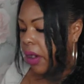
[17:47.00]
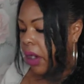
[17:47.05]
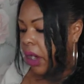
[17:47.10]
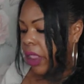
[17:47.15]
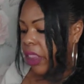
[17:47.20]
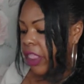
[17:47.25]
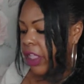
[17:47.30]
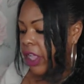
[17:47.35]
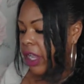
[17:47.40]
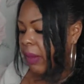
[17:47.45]

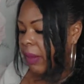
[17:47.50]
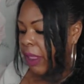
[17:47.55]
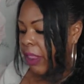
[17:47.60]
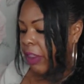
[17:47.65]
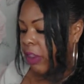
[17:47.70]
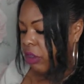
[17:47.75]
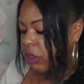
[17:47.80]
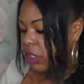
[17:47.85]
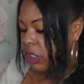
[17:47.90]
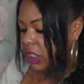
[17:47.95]
They're thinking about
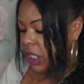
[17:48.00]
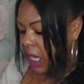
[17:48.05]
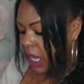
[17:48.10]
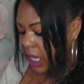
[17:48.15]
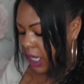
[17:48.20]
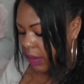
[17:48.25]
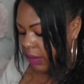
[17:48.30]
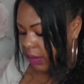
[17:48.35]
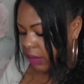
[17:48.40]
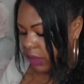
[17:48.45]
the good
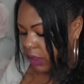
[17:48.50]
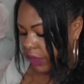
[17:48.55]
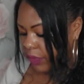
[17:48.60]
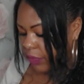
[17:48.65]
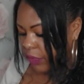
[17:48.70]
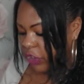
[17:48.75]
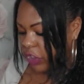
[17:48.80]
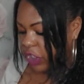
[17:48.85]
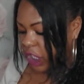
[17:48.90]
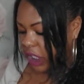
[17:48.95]
times,
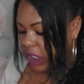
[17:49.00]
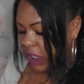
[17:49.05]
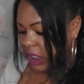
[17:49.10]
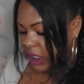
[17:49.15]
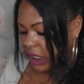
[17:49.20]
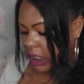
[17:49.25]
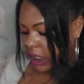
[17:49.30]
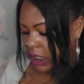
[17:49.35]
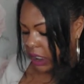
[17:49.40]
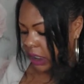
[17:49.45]

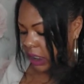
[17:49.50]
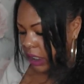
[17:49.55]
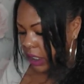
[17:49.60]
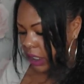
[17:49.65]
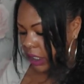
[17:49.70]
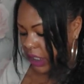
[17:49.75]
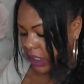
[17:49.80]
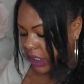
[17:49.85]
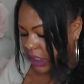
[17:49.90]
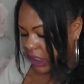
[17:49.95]
justice,
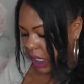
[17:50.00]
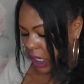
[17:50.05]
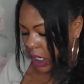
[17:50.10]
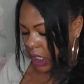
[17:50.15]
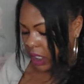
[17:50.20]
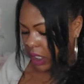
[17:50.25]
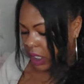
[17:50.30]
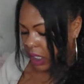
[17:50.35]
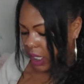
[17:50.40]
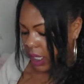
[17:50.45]
the
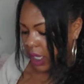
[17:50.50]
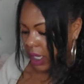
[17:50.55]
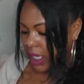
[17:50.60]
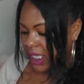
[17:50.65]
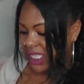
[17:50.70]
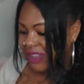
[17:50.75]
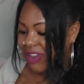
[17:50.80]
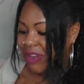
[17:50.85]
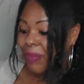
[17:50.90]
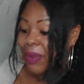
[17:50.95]
sun, and the
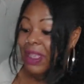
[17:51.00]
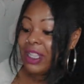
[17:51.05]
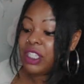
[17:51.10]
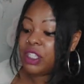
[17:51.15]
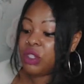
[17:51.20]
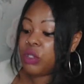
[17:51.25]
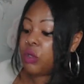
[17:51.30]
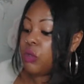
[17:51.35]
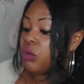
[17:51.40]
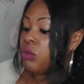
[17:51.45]
Seven of
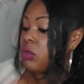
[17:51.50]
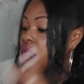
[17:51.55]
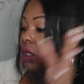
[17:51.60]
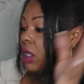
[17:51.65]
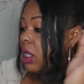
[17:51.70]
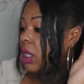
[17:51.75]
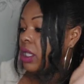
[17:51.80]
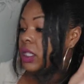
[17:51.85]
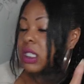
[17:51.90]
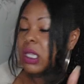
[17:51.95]
Pentacles.
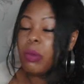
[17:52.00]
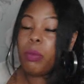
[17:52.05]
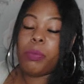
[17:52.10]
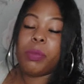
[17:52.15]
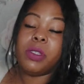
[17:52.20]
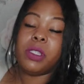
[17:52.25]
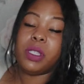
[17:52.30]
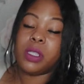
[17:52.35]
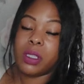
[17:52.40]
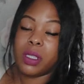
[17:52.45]
Some
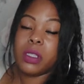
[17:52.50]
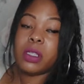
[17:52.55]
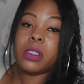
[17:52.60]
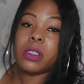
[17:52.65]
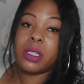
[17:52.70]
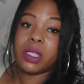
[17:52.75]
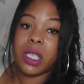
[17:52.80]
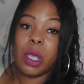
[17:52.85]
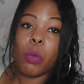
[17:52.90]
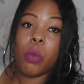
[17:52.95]

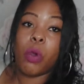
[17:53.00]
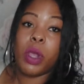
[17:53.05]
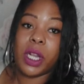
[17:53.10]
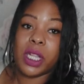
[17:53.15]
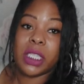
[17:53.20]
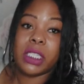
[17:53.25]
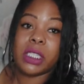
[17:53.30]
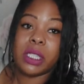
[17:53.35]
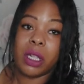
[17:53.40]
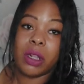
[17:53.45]
someone
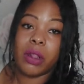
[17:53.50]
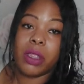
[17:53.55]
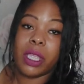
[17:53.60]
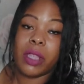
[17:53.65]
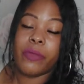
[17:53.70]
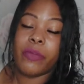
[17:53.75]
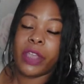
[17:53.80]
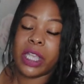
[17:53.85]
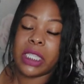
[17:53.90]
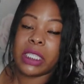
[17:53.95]
is still
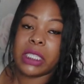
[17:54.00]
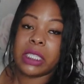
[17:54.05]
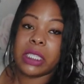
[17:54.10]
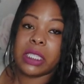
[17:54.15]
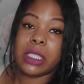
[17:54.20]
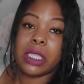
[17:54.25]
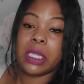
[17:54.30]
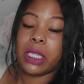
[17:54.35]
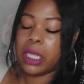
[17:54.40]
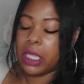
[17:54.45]

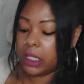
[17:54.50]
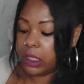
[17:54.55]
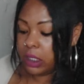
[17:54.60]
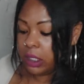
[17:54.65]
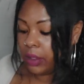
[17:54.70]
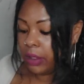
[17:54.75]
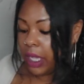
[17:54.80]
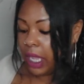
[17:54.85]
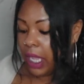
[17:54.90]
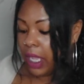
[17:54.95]
invested in this.
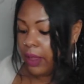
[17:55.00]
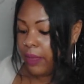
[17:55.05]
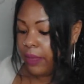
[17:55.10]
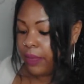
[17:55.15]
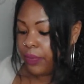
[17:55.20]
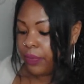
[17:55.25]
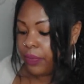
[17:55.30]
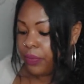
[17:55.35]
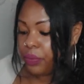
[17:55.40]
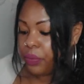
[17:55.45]
Okay
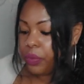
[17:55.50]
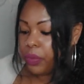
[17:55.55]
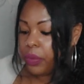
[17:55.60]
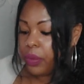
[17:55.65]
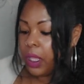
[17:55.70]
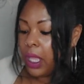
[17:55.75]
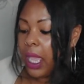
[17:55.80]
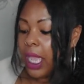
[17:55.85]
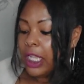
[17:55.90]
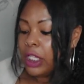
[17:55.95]

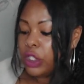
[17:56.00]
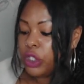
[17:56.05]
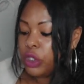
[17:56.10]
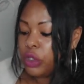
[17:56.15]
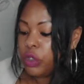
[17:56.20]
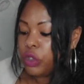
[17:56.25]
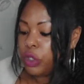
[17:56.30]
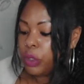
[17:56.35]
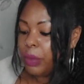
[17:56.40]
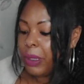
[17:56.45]
and you
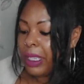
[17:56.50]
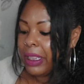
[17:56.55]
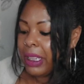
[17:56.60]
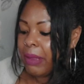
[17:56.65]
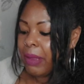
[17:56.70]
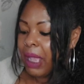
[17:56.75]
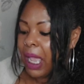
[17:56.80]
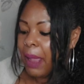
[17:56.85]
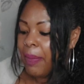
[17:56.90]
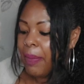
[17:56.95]
do make
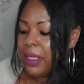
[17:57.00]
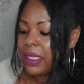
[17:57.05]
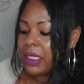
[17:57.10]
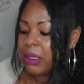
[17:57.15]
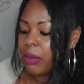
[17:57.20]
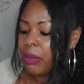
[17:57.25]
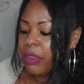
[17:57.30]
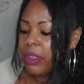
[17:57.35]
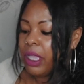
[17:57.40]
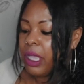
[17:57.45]
them happy.
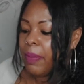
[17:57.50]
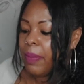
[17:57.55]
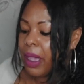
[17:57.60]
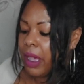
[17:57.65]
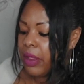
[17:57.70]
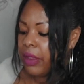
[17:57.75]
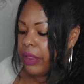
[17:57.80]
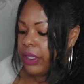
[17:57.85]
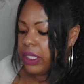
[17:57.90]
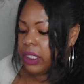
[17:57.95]
Something
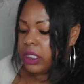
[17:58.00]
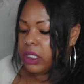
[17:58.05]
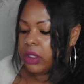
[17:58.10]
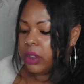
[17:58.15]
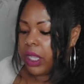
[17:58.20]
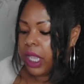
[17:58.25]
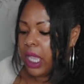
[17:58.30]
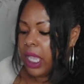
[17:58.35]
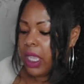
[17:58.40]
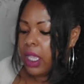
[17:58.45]
about this,
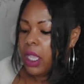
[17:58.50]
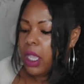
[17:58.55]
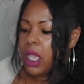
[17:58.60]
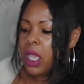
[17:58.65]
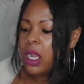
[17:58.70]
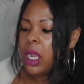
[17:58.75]
okay?